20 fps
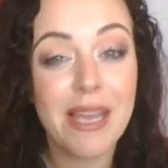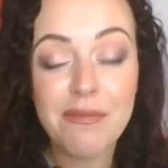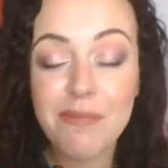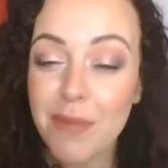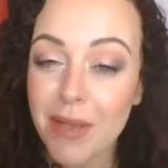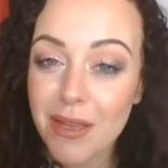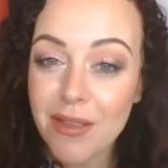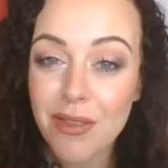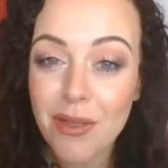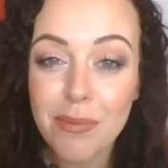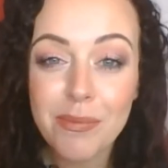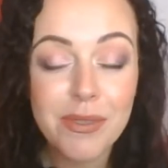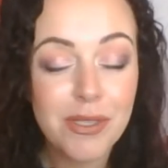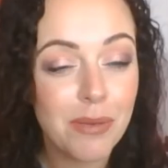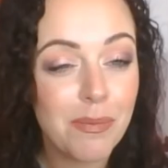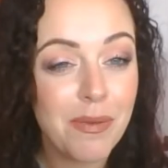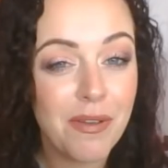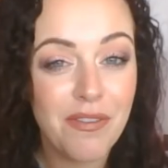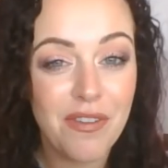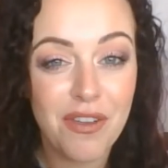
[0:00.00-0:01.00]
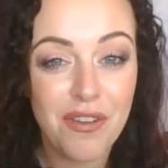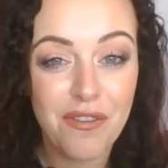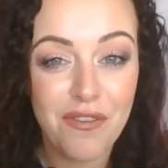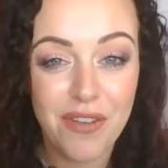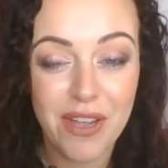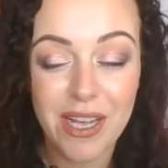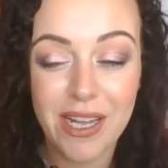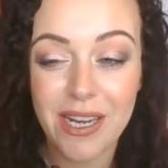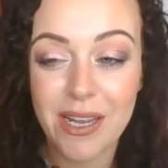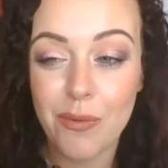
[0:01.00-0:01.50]
Give me a thumbs up if you
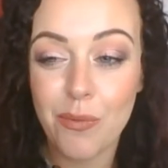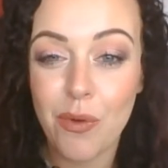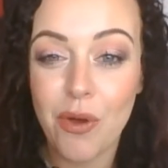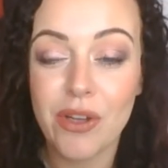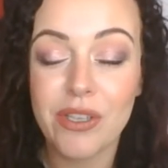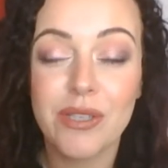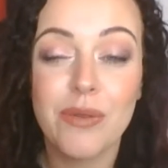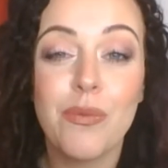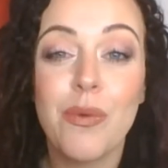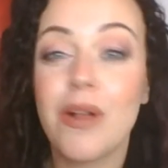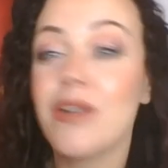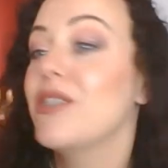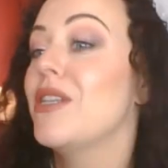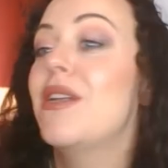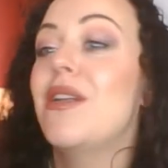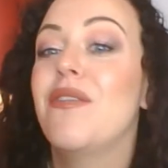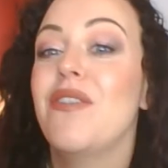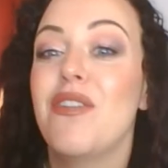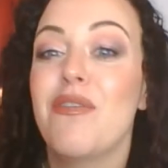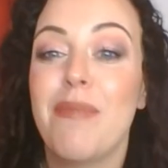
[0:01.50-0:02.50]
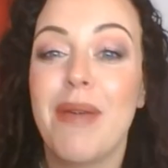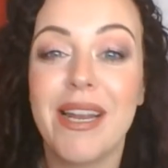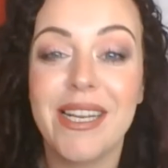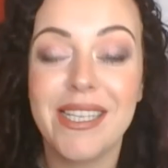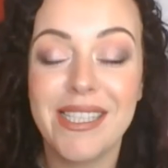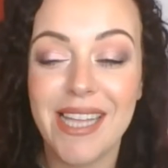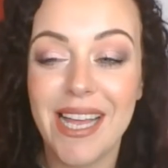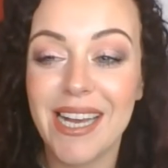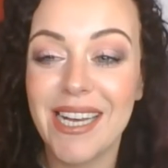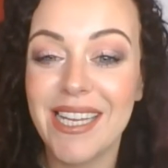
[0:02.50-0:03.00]
feel it was, and well done if you've made
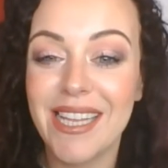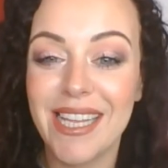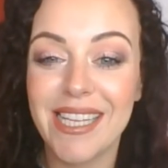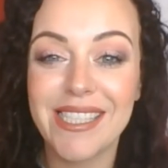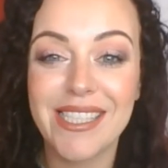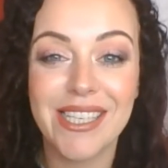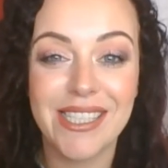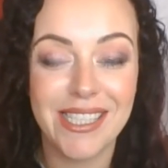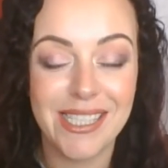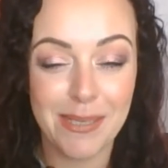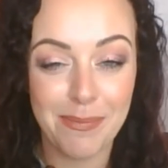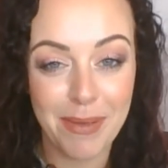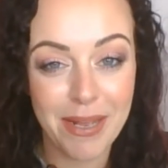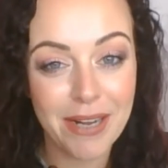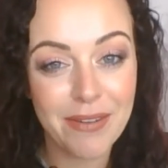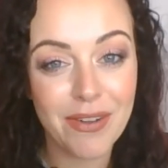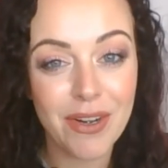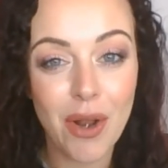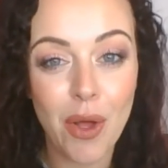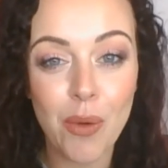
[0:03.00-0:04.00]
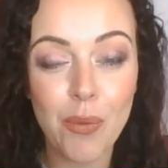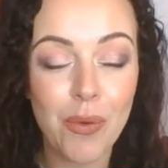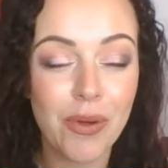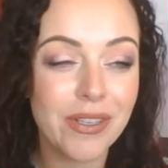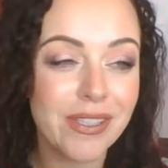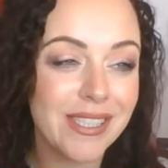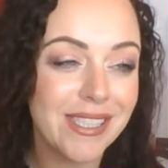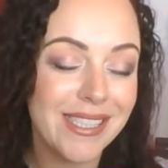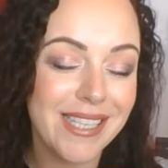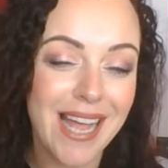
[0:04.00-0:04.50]
it to the end of this, because it's a bit of a long
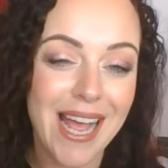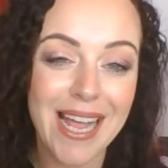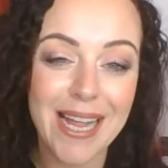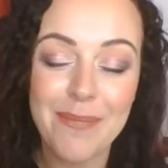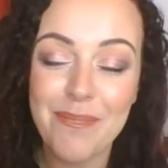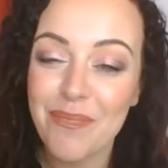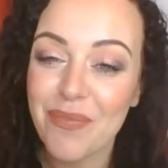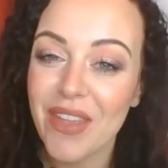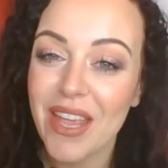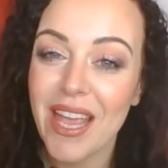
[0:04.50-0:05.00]
one today.